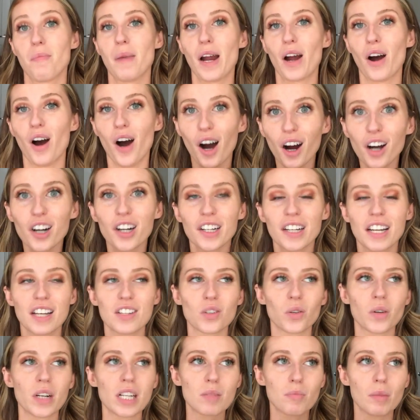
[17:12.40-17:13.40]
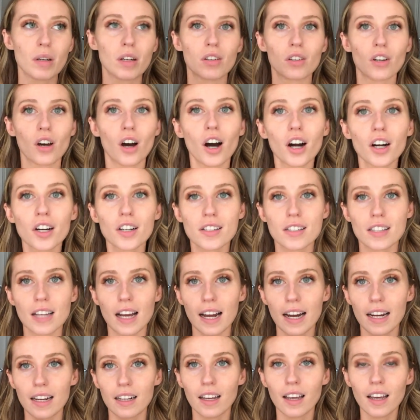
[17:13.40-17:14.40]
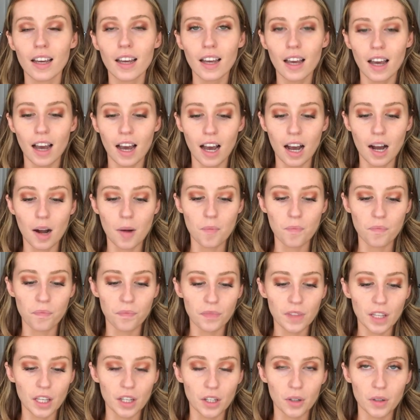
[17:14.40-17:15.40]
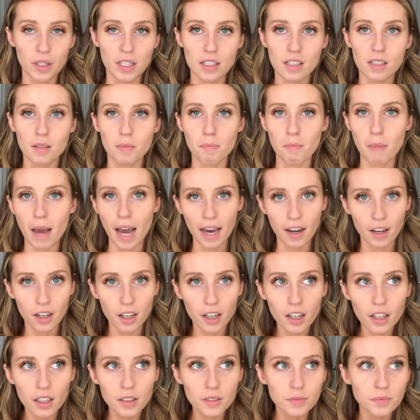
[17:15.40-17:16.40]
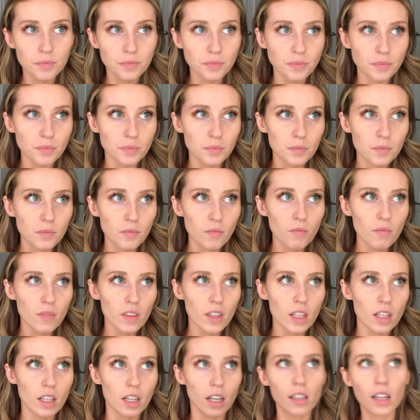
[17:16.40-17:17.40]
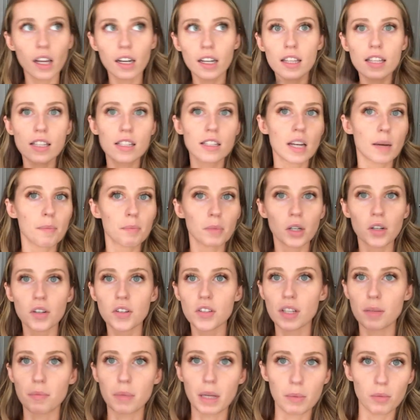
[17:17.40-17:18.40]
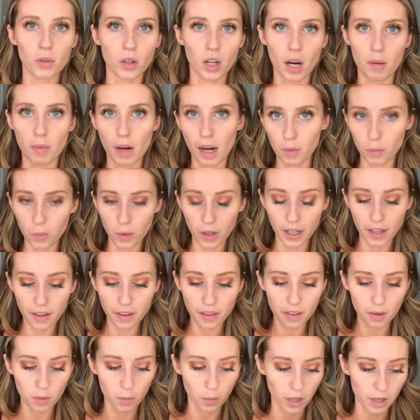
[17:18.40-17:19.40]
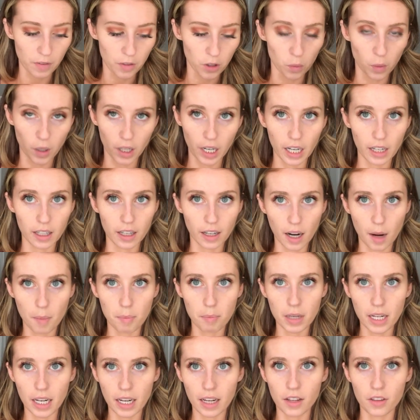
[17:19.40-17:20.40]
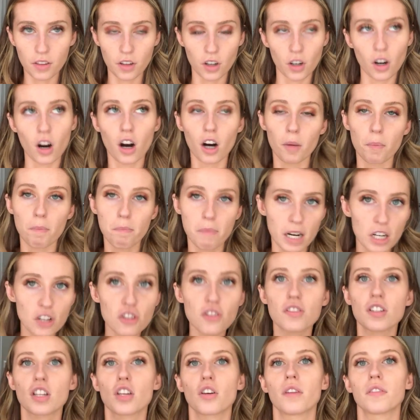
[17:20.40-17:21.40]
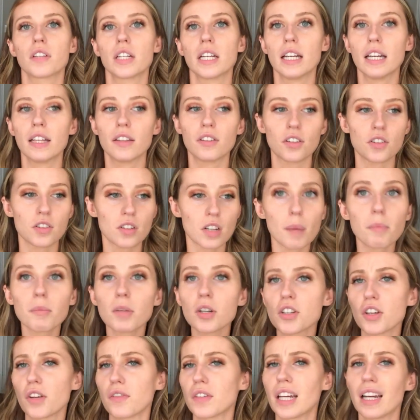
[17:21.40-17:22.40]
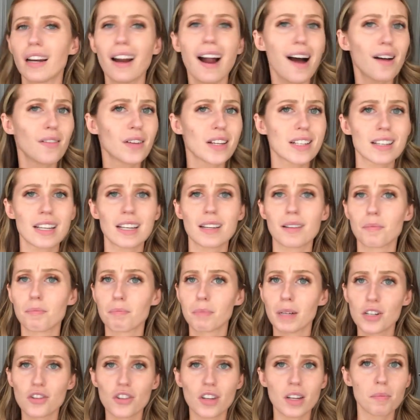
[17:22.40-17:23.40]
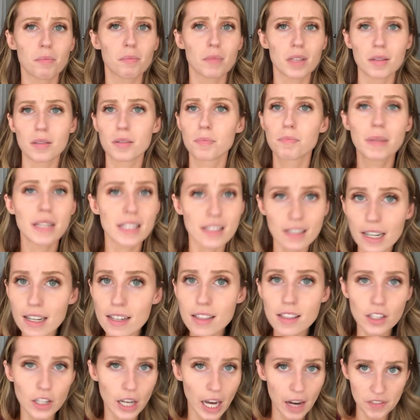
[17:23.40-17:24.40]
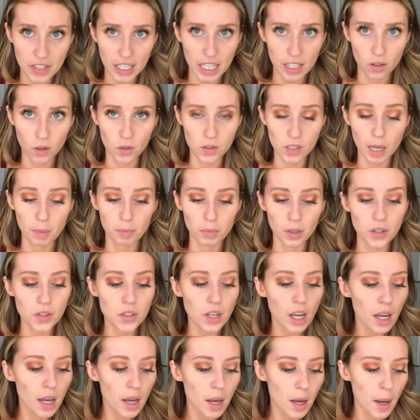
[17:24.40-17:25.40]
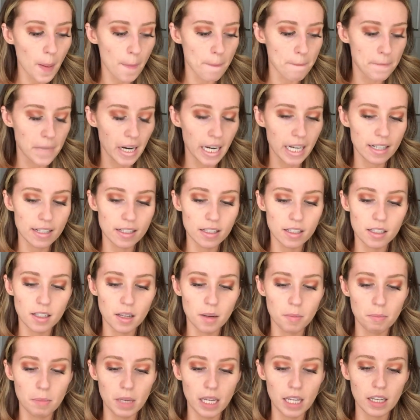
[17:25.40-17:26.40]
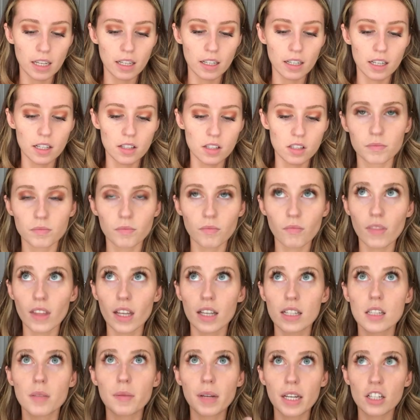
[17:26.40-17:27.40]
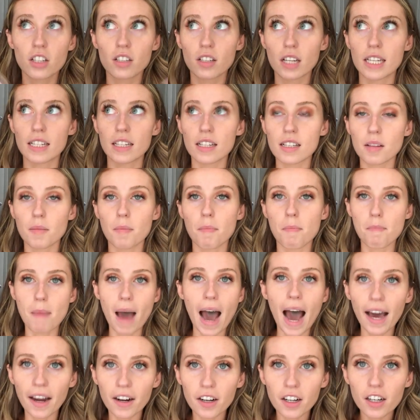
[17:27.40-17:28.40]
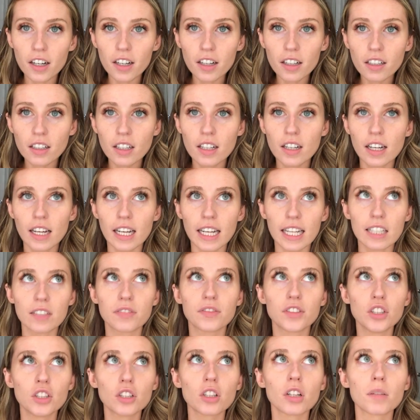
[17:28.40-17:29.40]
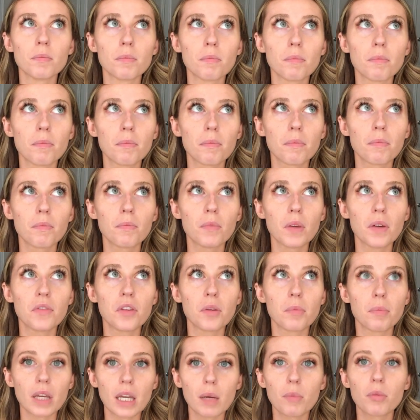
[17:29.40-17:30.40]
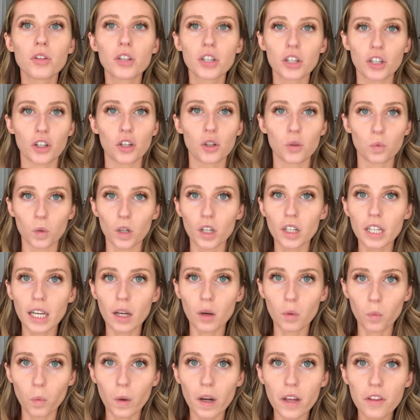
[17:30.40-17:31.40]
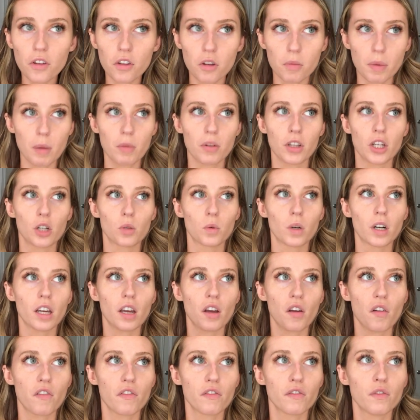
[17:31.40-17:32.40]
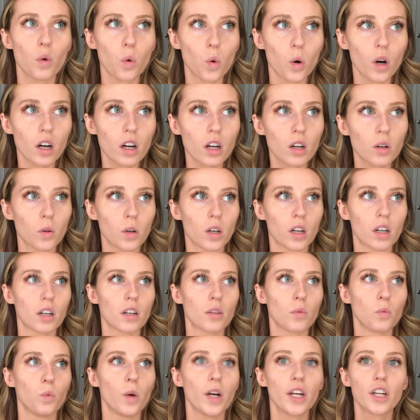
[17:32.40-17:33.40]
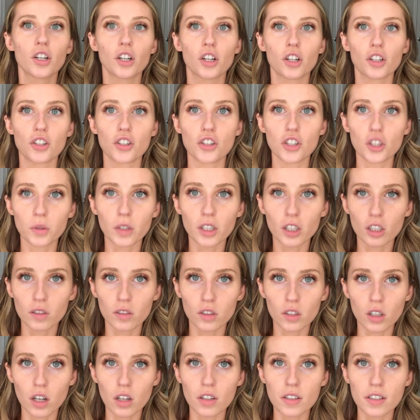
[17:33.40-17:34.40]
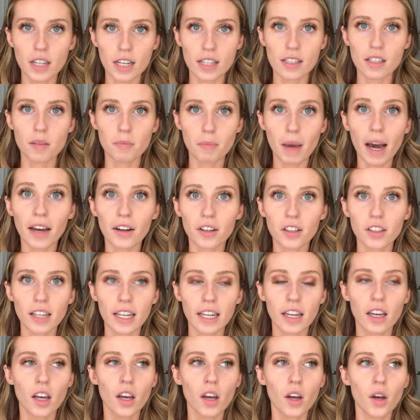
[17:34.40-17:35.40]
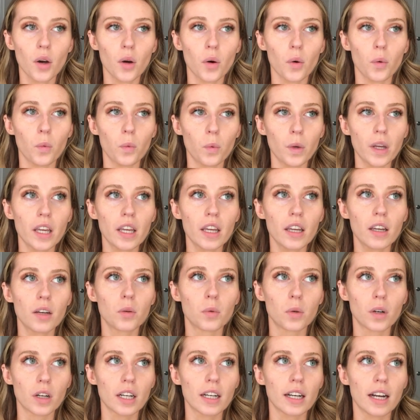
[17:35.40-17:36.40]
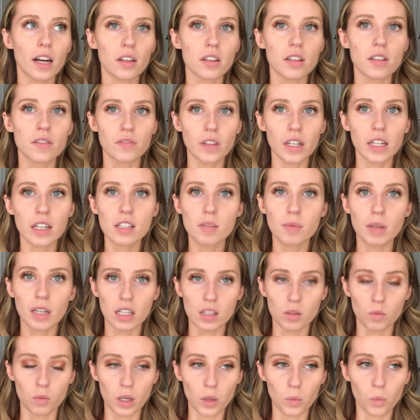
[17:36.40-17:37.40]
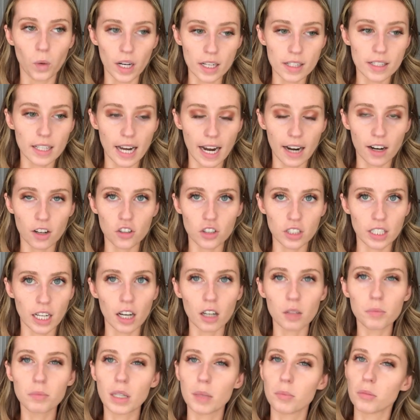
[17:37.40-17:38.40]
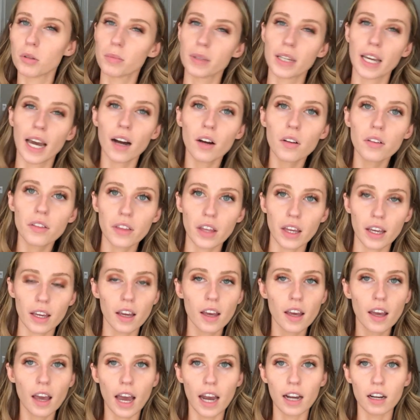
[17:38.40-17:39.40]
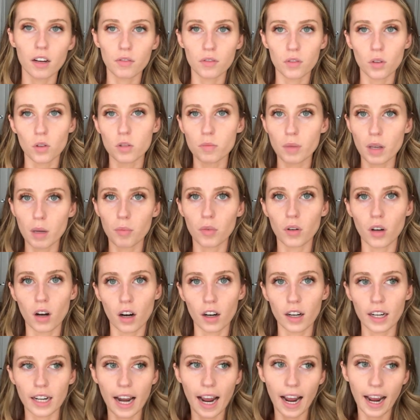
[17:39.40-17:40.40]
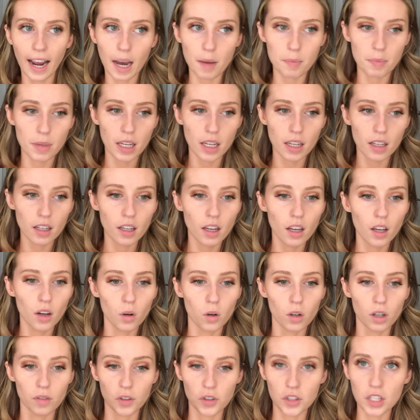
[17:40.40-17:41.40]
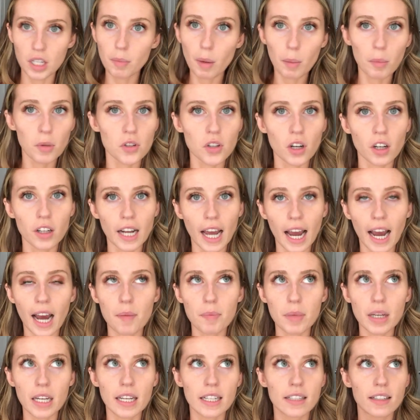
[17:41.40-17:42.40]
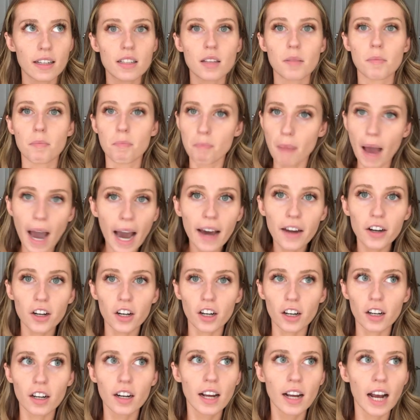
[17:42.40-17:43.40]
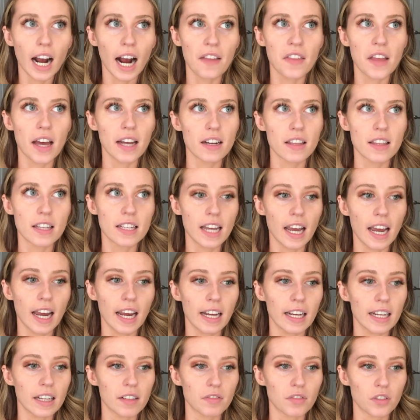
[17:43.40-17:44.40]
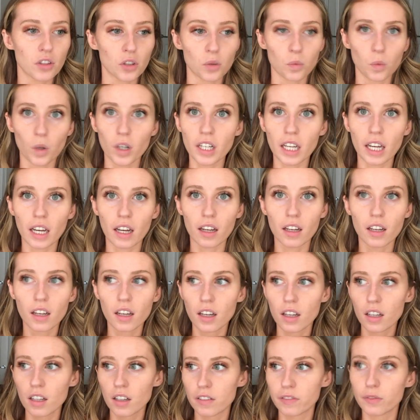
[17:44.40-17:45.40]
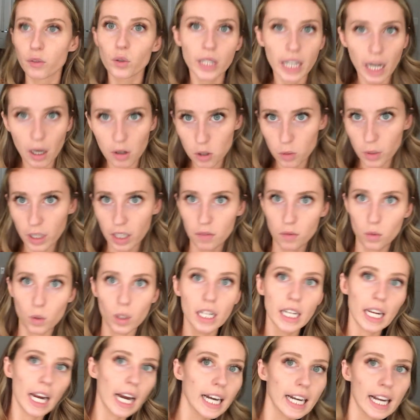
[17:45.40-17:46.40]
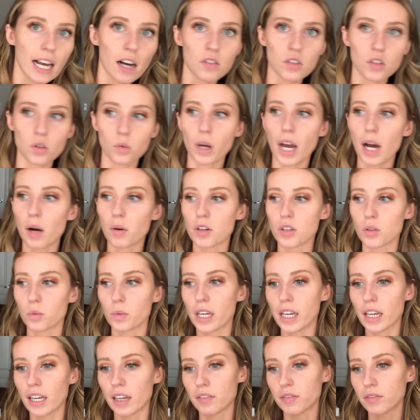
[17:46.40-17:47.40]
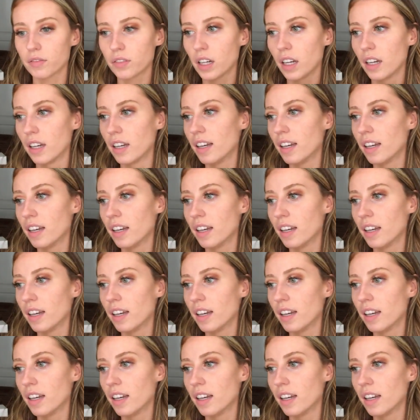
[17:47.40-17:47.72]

my heart has always been on the art side. Um, you know, it doesn't matter a lot of these numbers that people come up with, if you're working at a company, there are budgets that you have to hit. There's numbers you have to hit. Obviously, budget, it's business, you have to hit those numbers. But to me, it's to me, it, just, it doesn't matter if you're if the people that you're working with or the people that you're working for or what you're doing overall doesn't matter. Like we work in health and fitness because we want to actually help people be healthy. And if those people aren't happy or if your team members aren't happy, it doesn't matter at the end of the day if they're working 40 hours a week, if they're working 80 hours hours a week, if